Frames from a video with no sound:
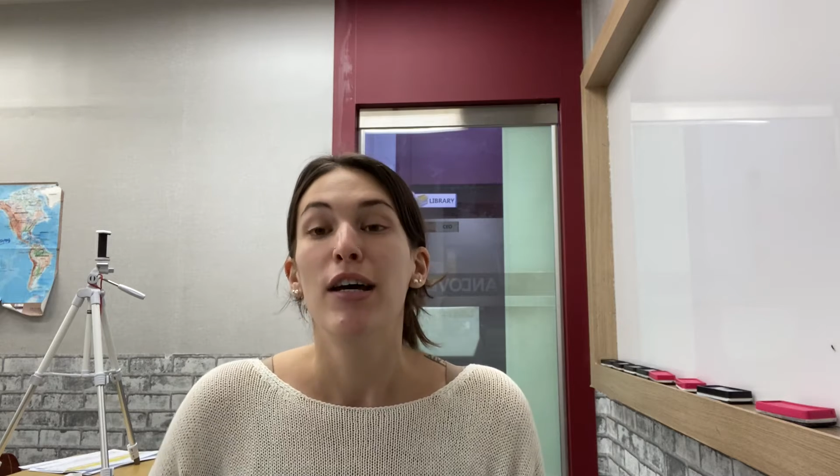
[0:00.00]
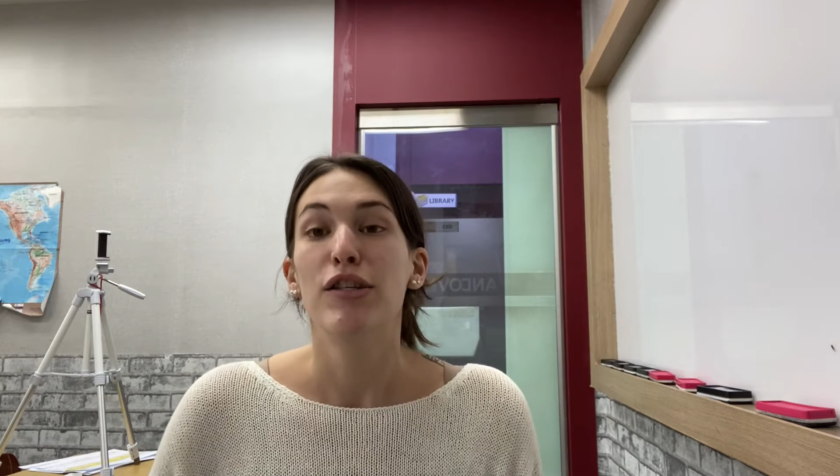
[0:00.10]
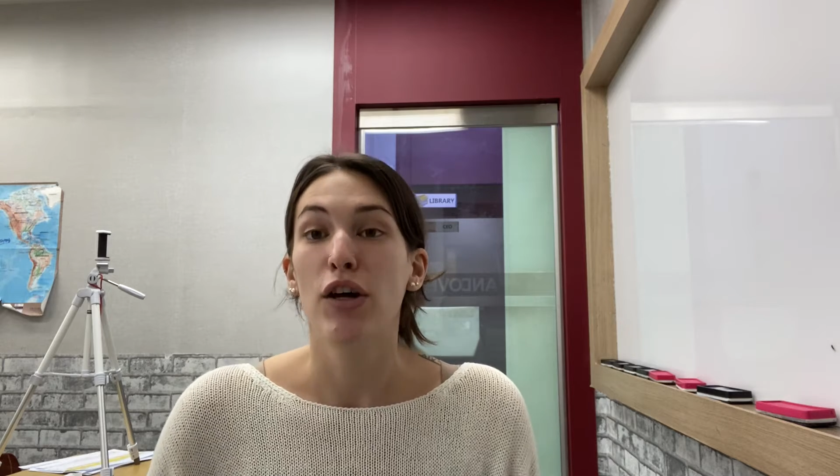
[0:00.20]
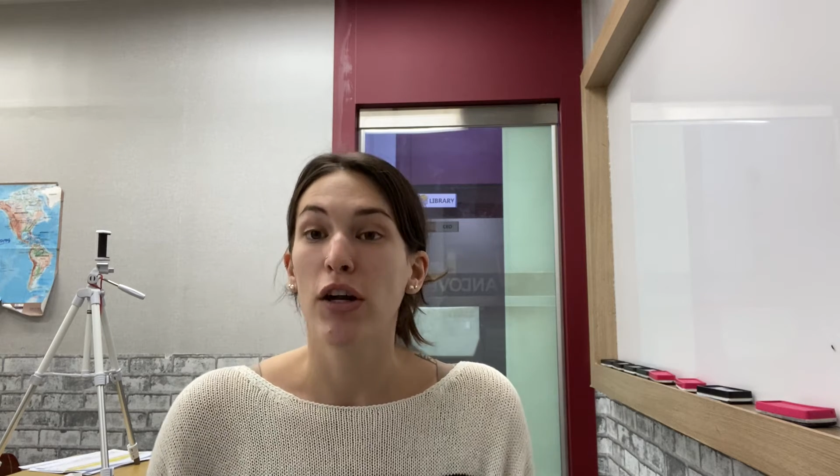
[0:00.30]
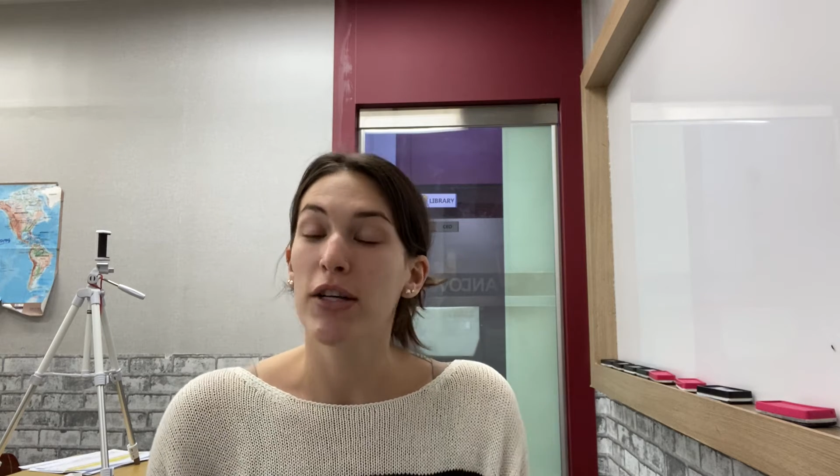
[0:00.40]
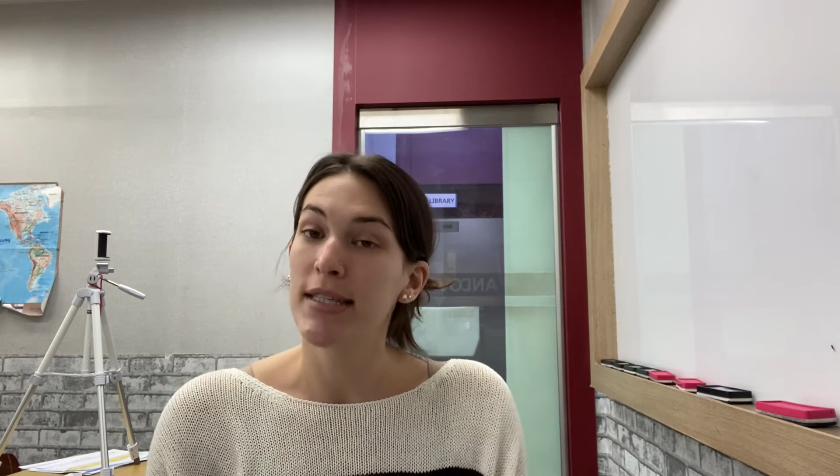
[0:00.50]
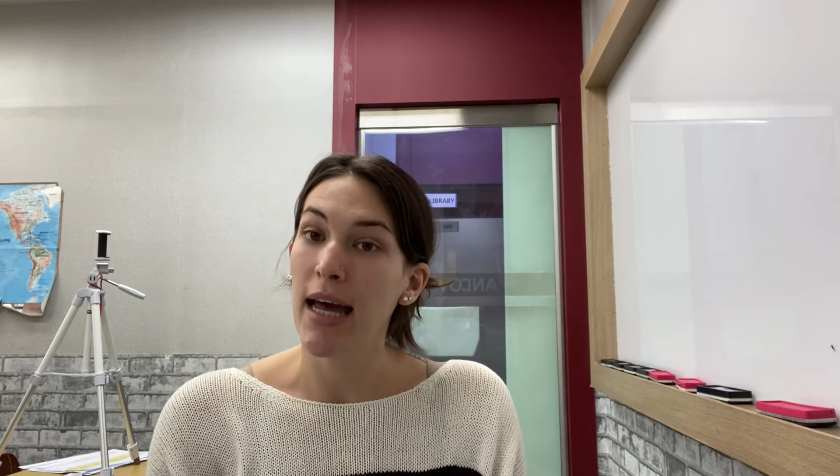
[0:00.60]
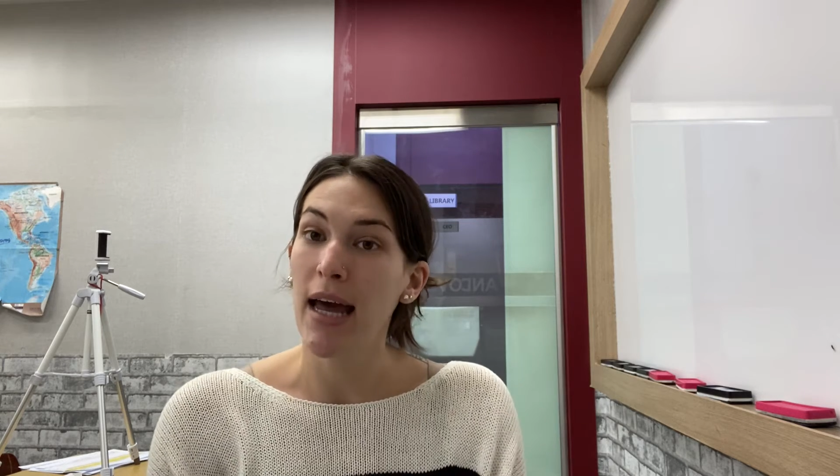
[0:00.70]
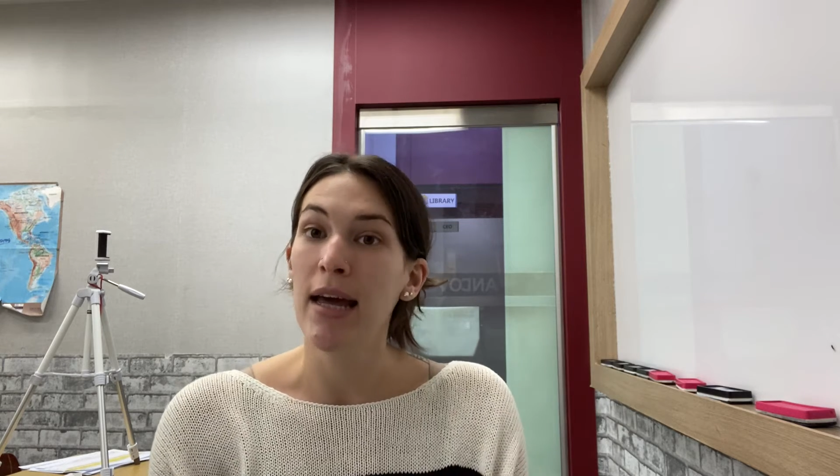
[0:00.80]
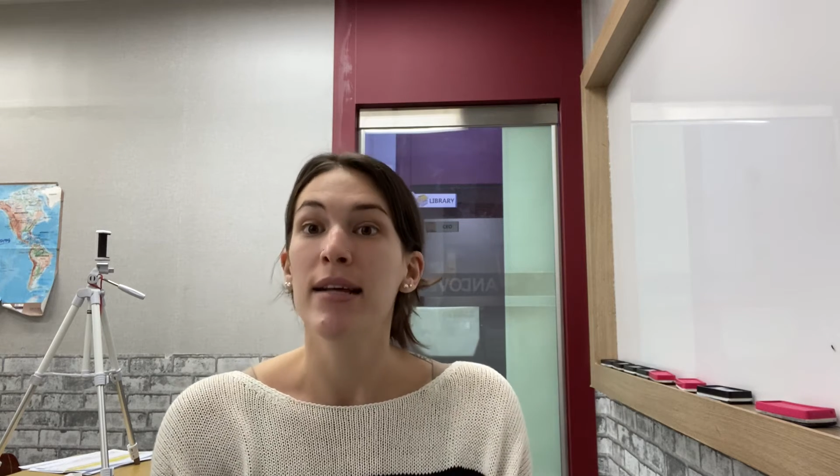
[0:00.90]
So it'll
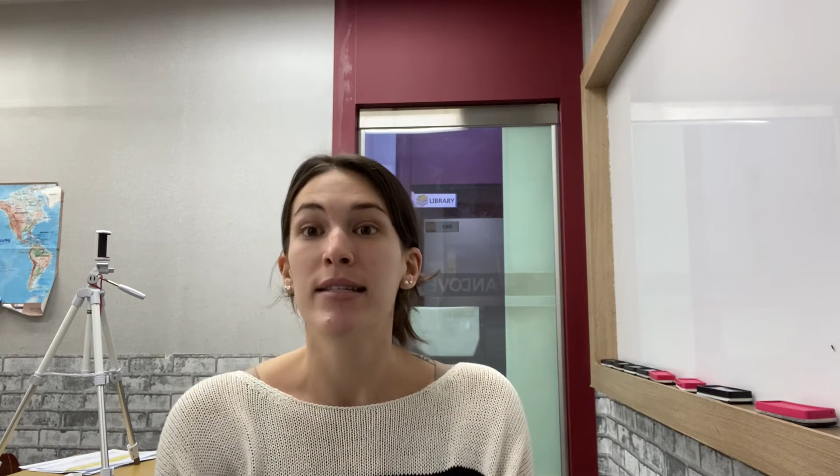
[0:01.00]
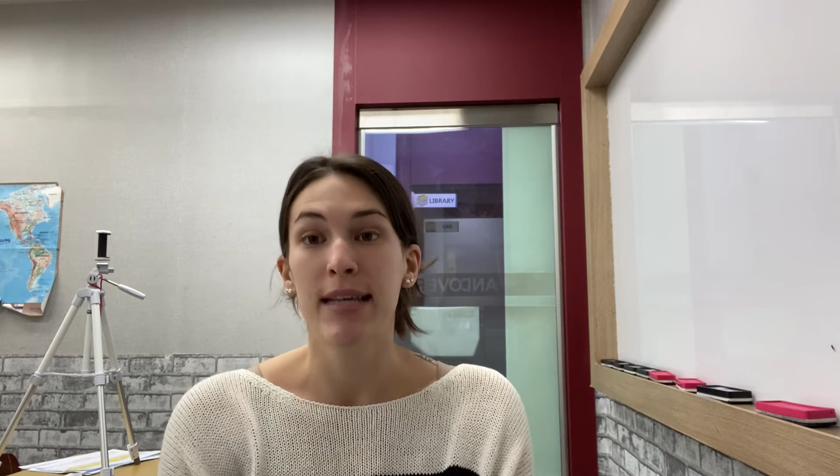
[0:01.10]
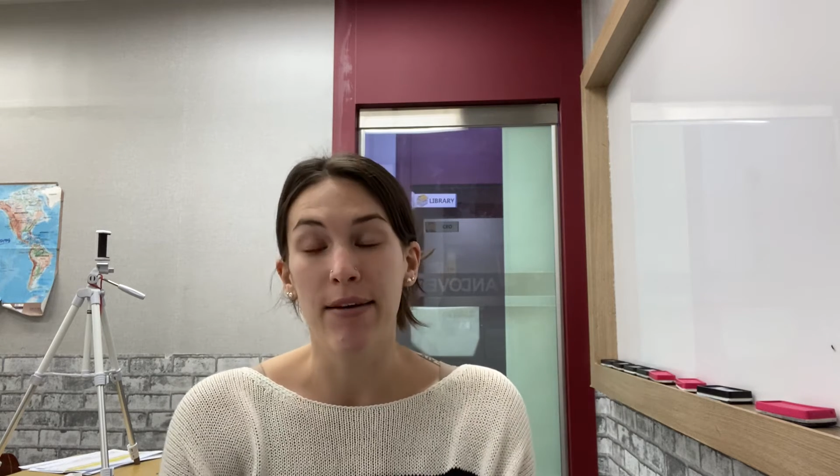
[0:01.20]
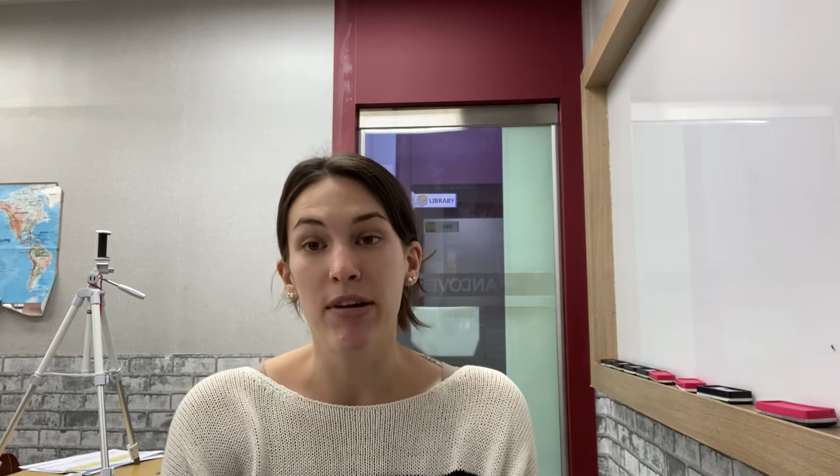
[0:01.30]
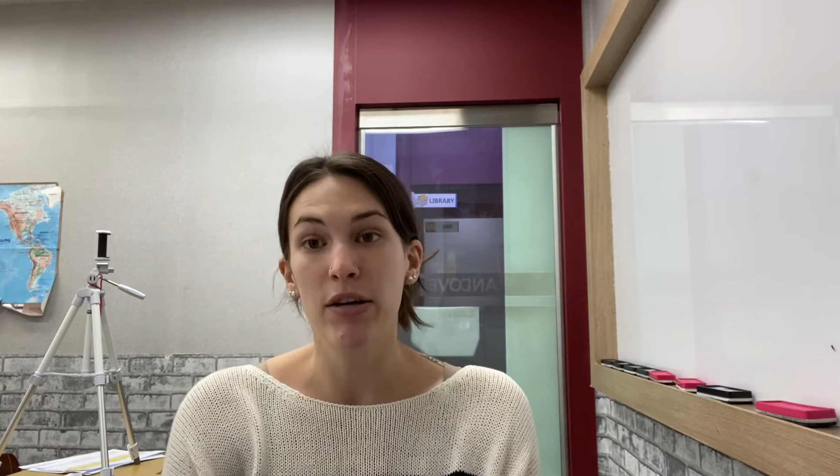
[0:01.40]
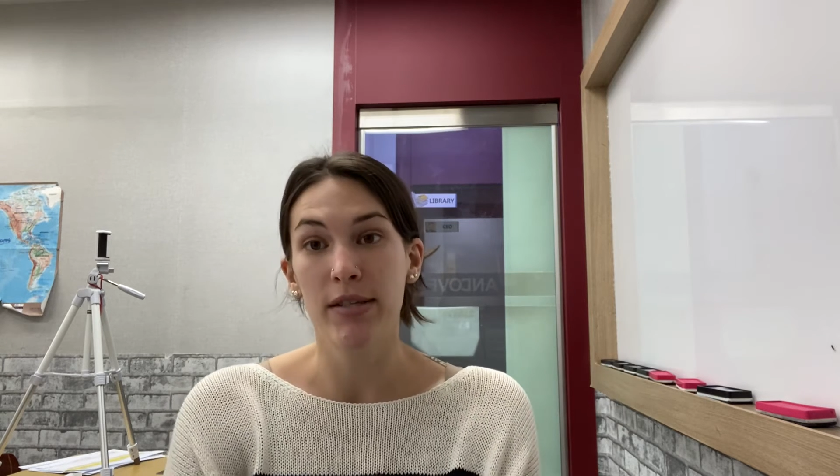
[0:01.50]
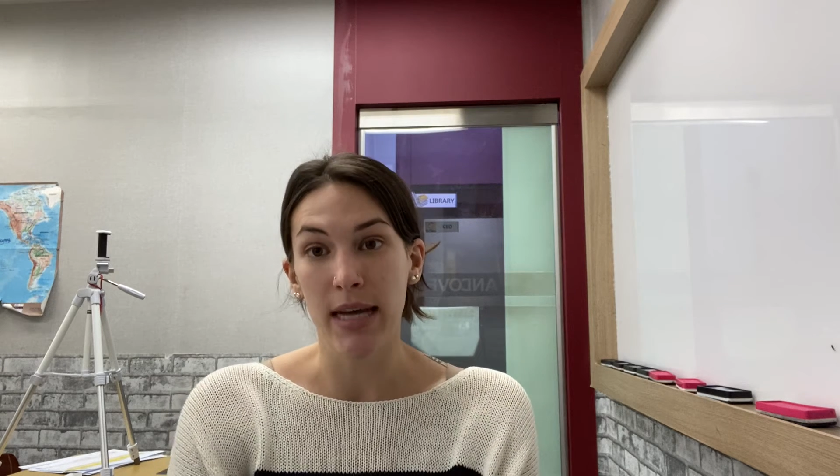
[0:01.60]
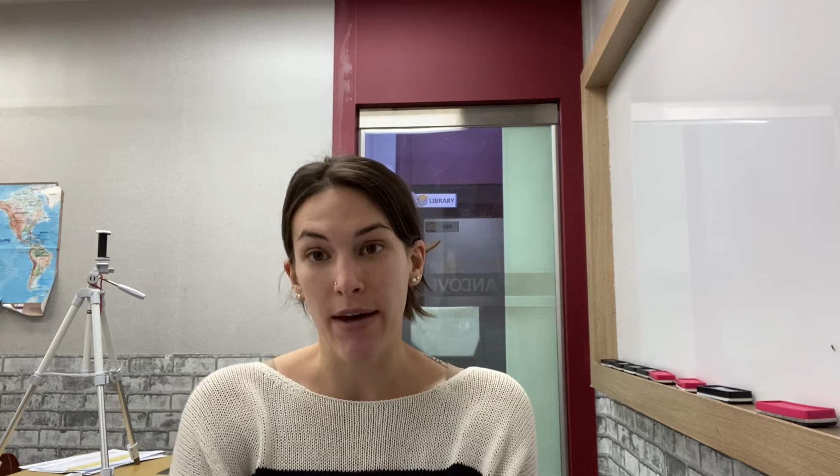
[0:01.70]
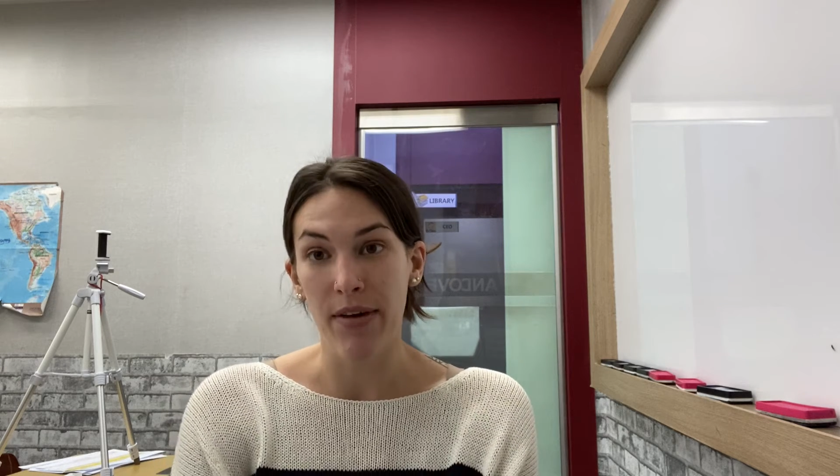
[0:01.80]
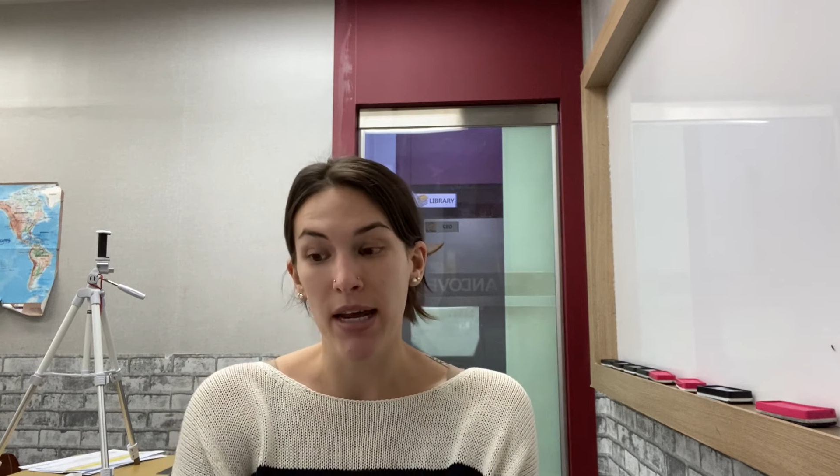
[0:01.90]
say
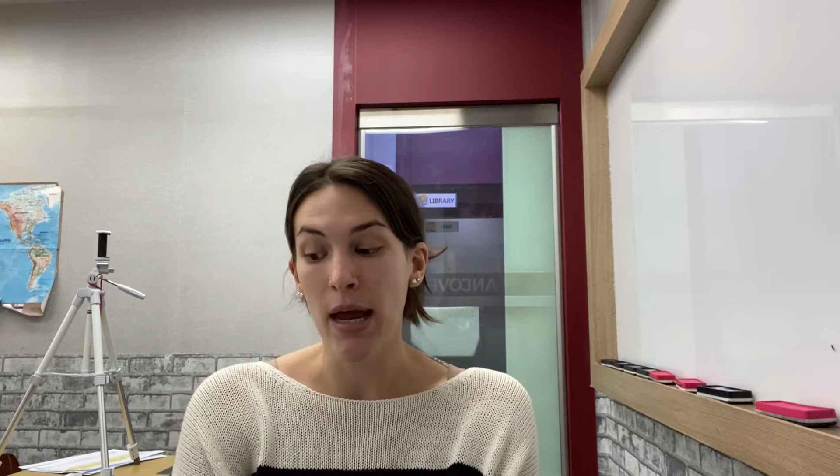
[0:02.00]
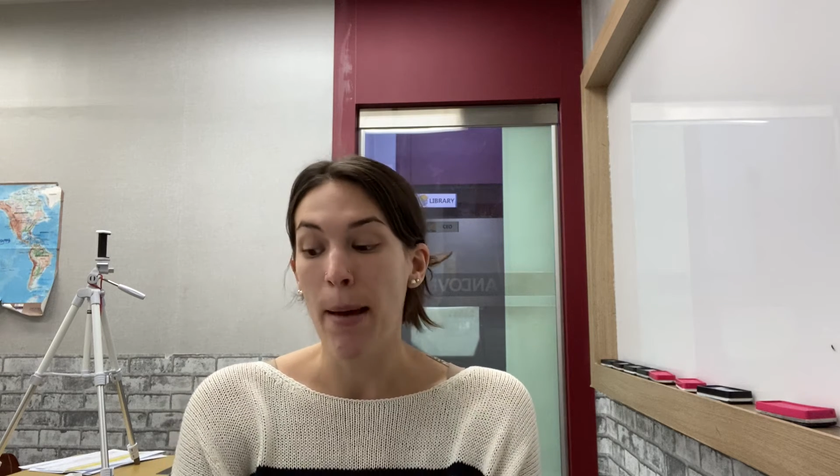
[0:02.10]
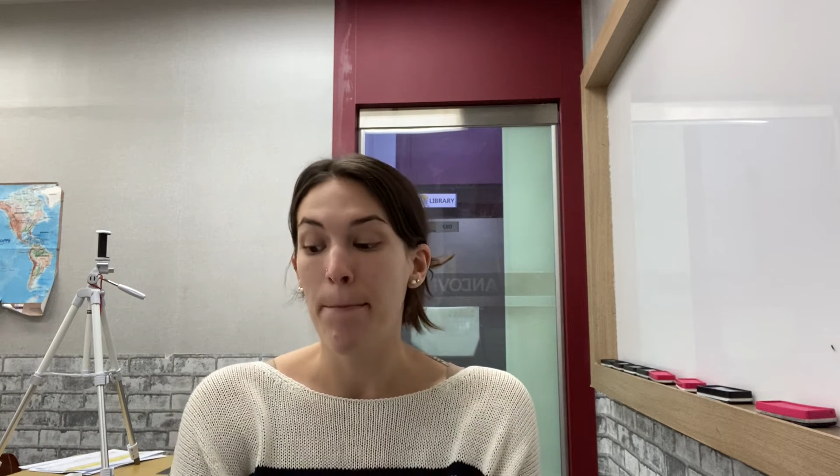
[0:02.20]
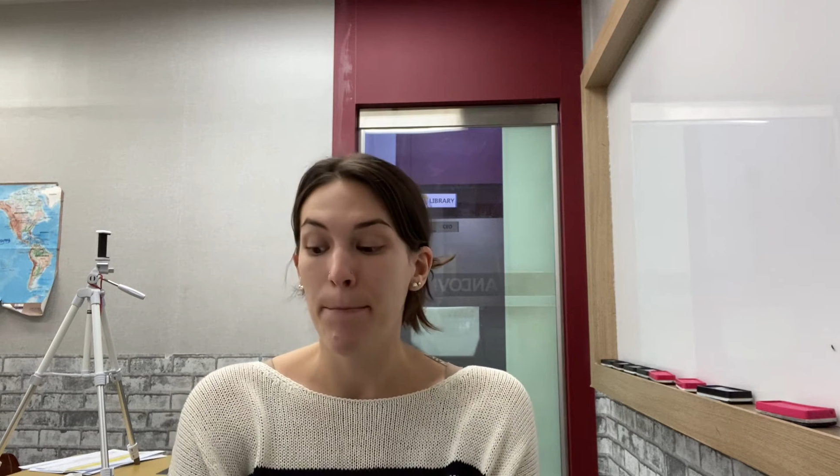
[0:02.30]
707